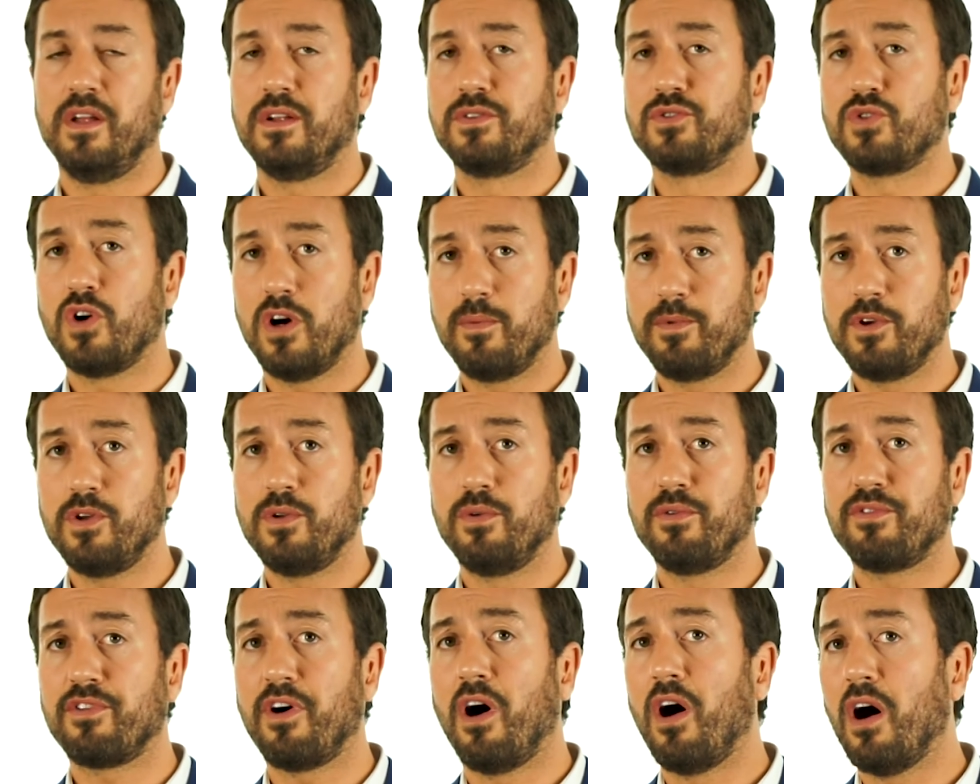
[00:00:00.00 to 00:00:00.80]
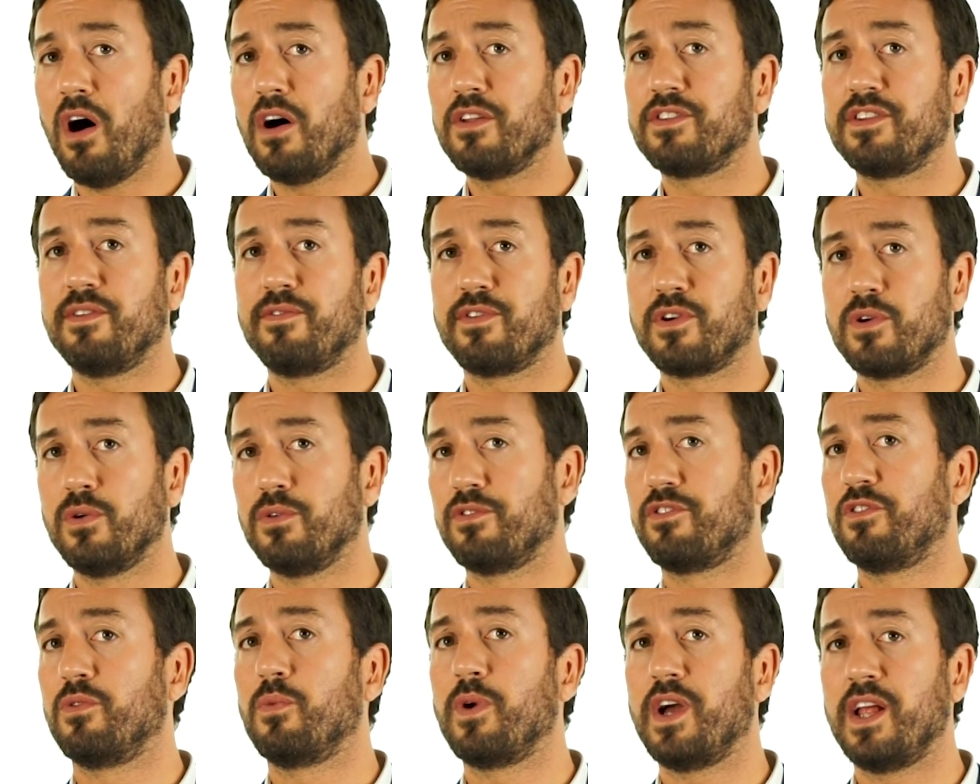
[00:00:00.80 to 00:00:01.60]
Tribunals are
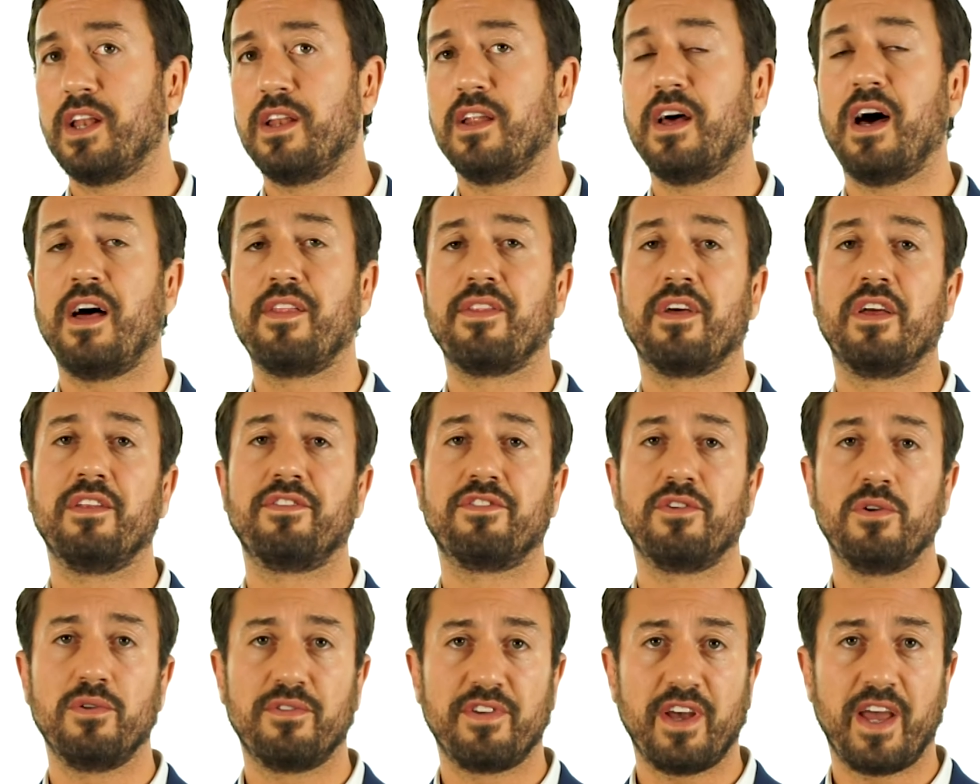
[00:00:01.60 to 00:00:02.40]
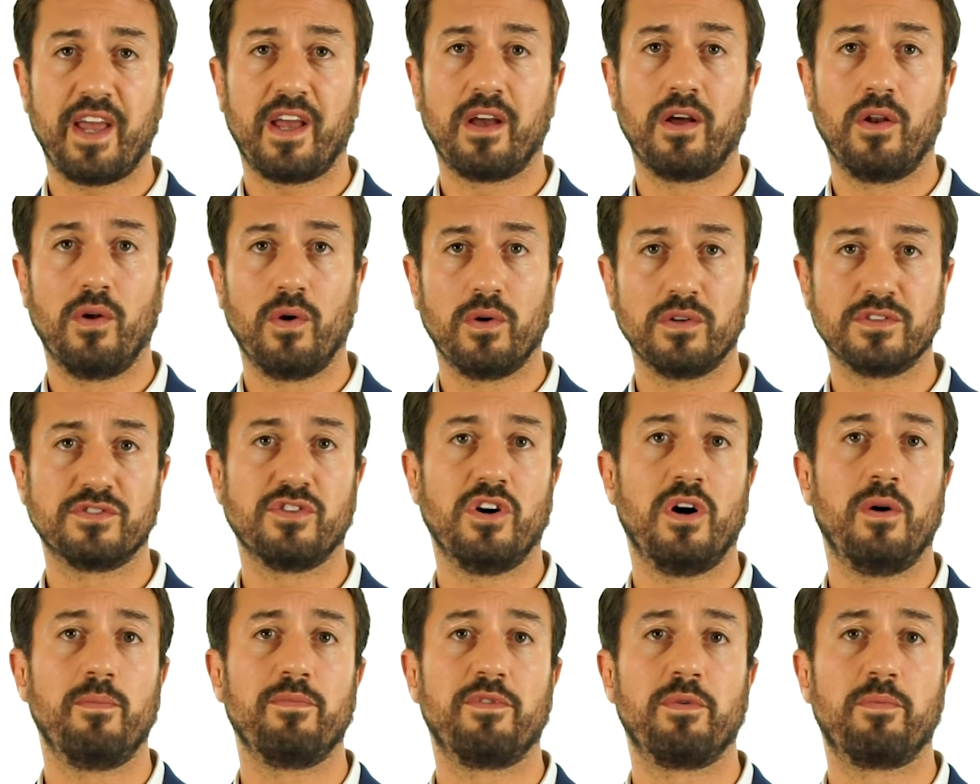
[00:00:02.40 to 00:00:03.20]
difficult to win and they do take a long
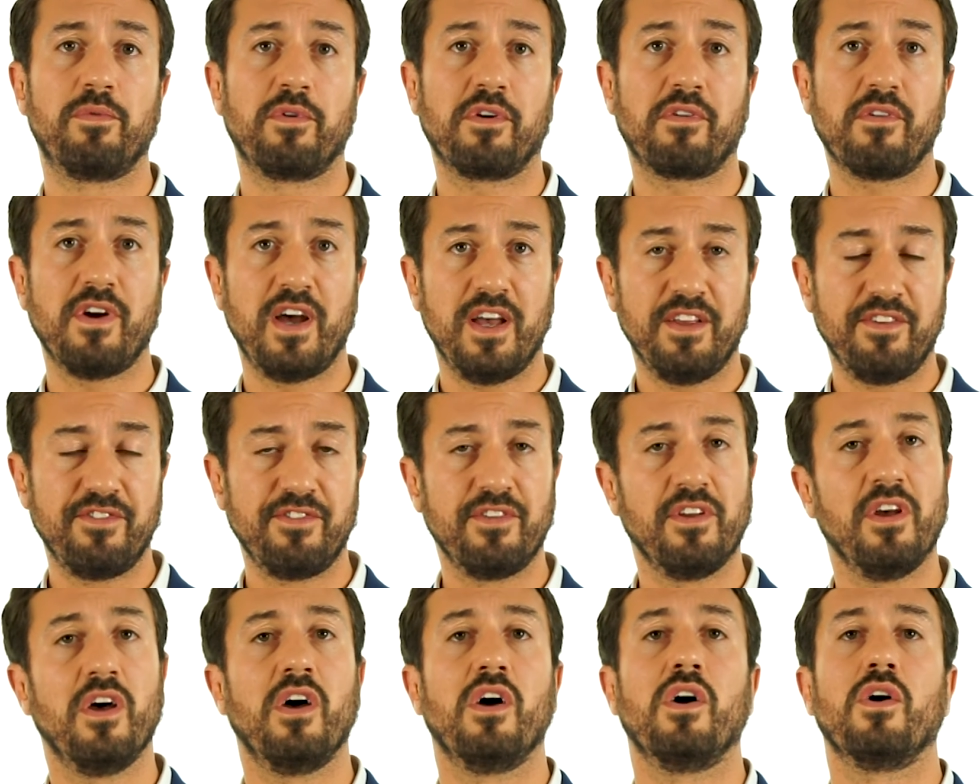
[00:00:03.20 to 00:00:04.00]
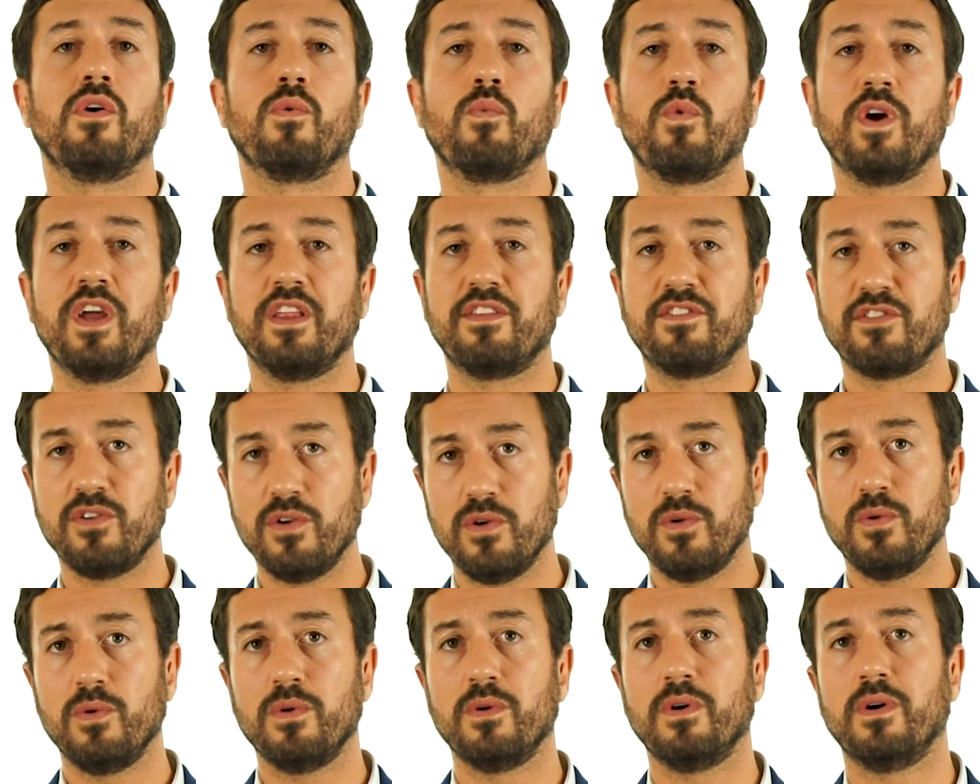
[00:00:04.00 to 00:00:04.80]
time to progress. We
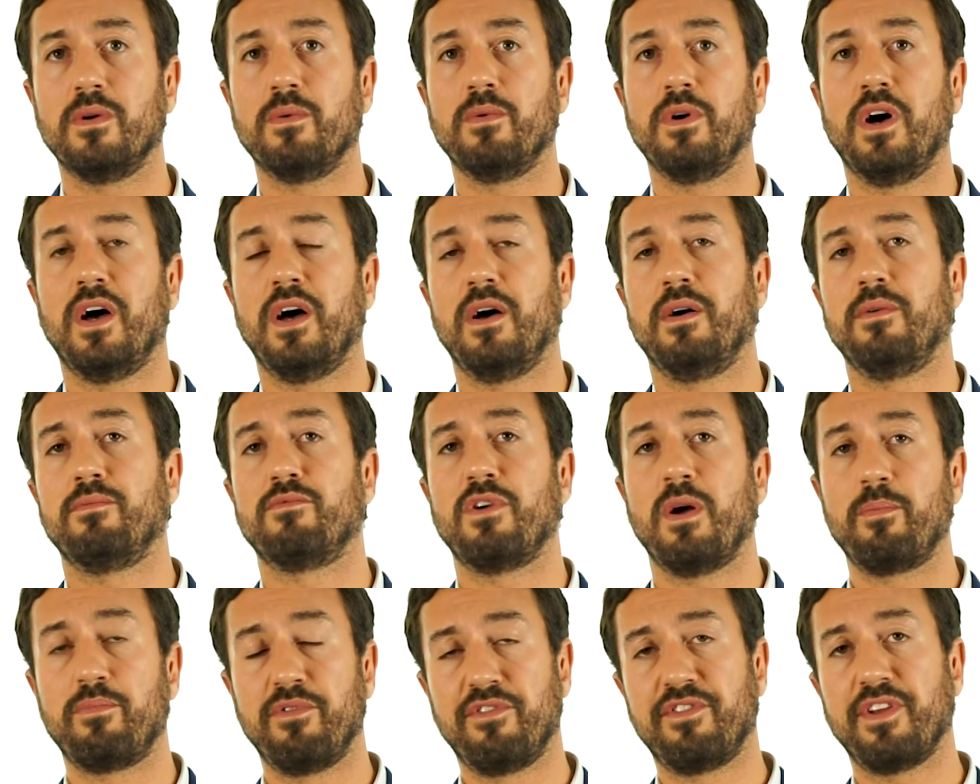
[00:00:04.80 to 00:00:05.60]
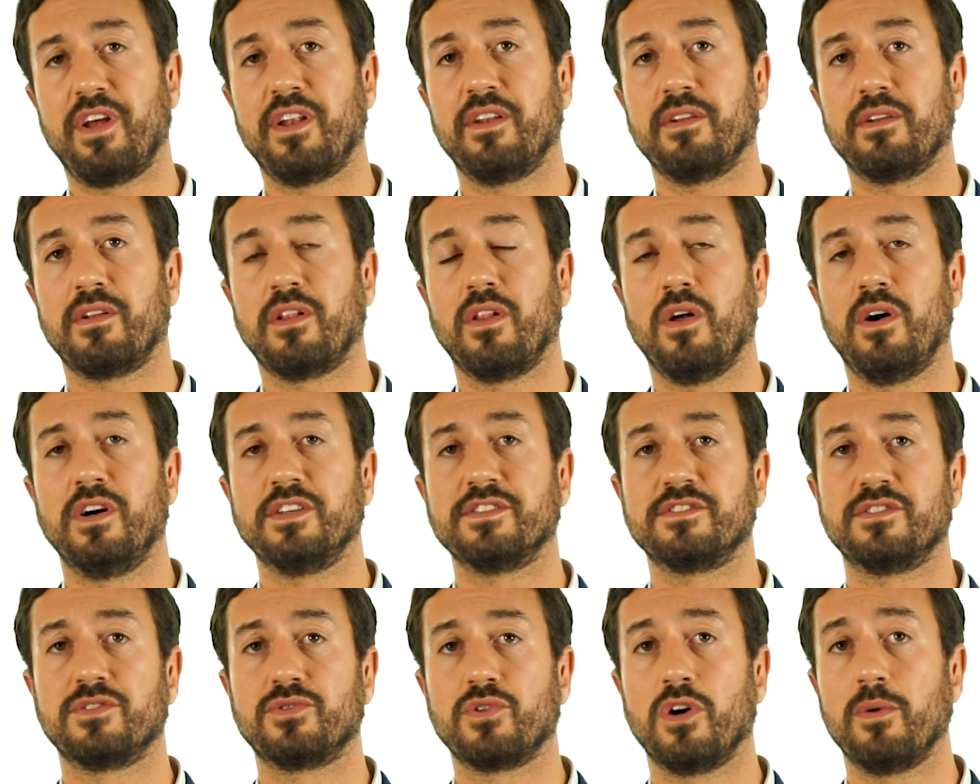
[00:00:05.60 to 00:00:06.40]
do represent
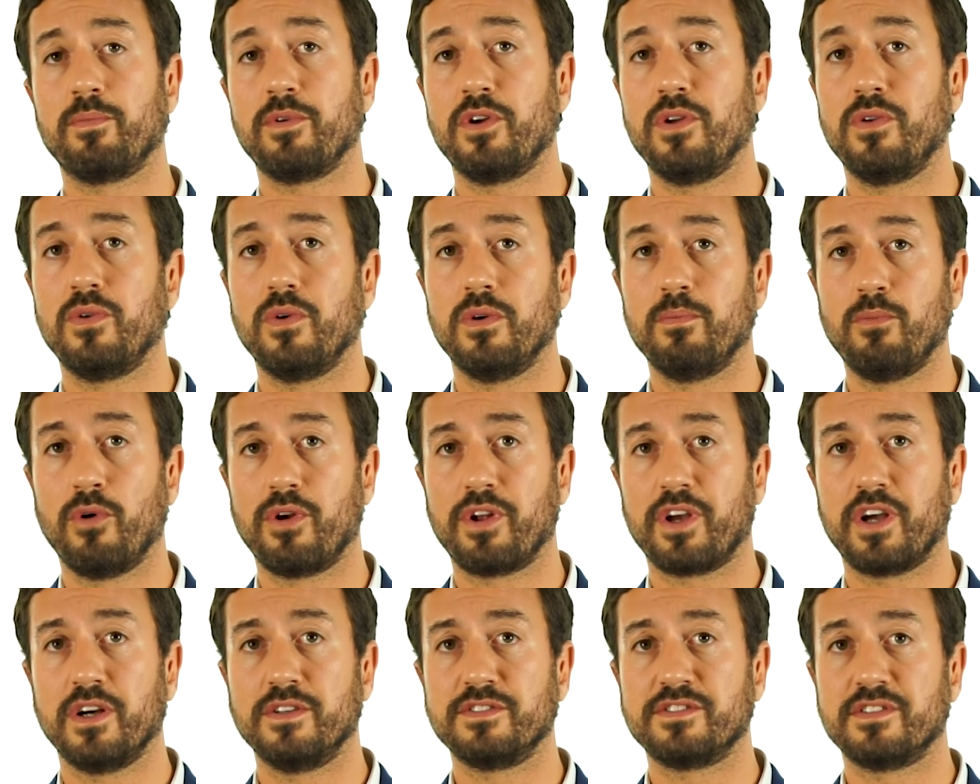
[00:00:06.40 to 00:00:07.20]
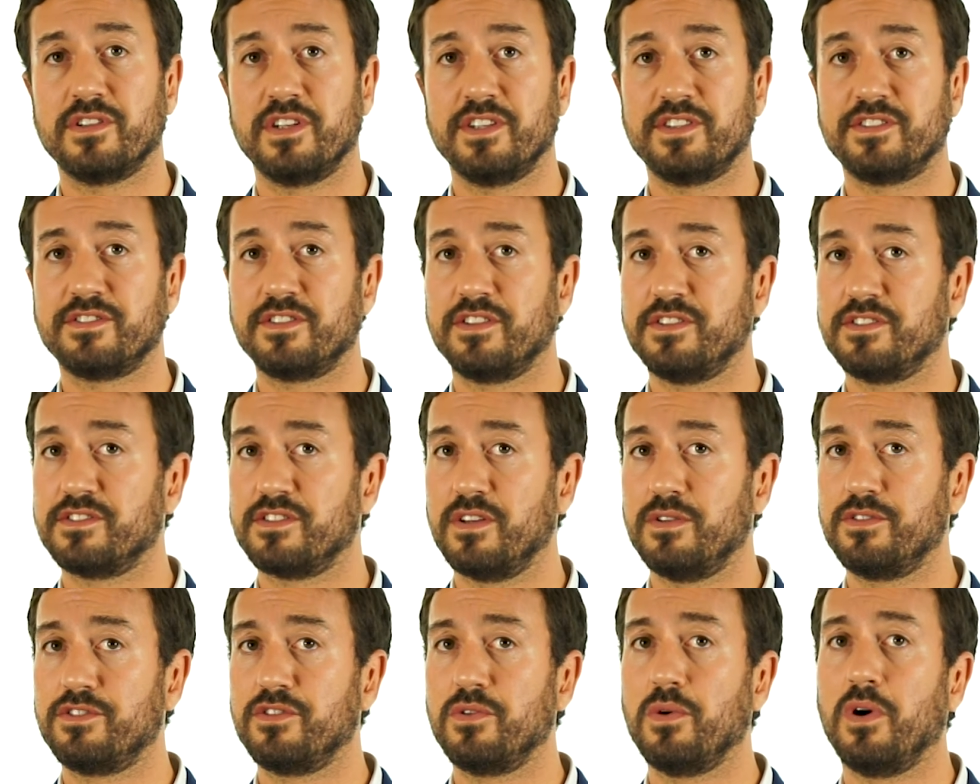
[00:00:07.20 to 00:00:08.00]
clients at tribunal at Monaco Solicitors,
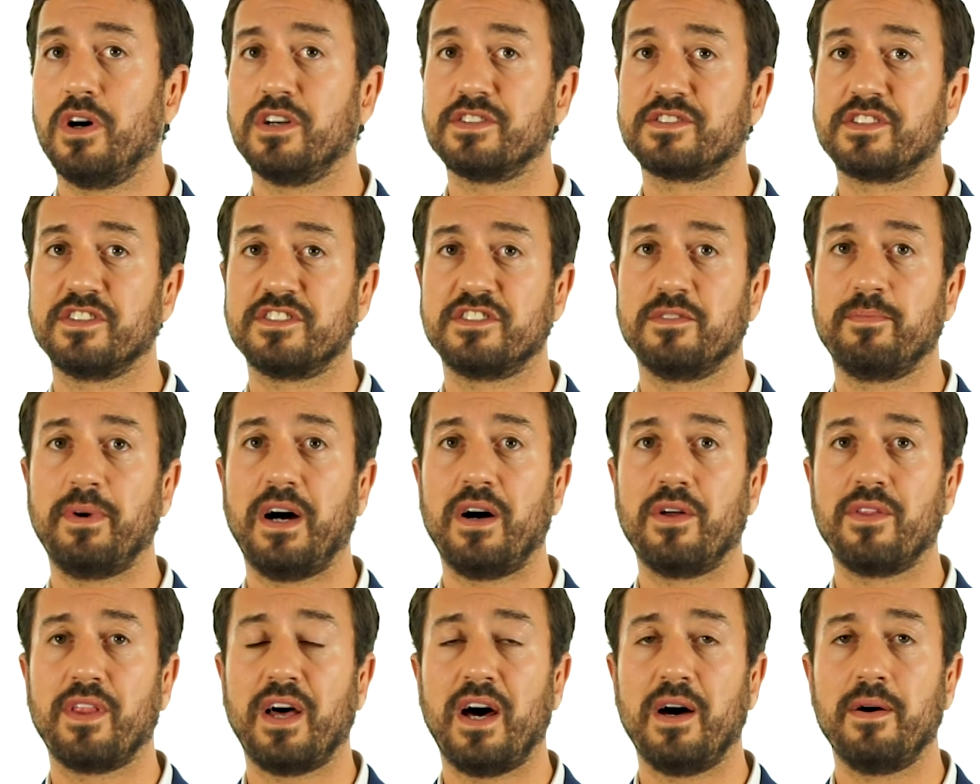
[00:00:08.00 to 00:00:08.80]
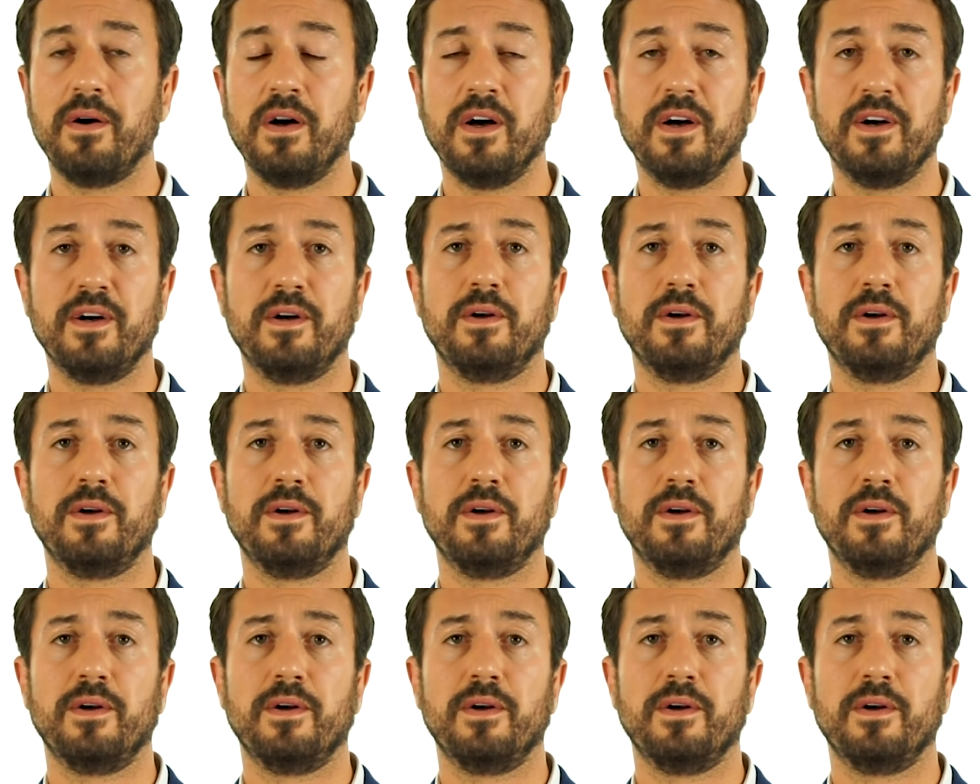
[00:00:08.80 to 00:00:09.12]
so do ask us about that.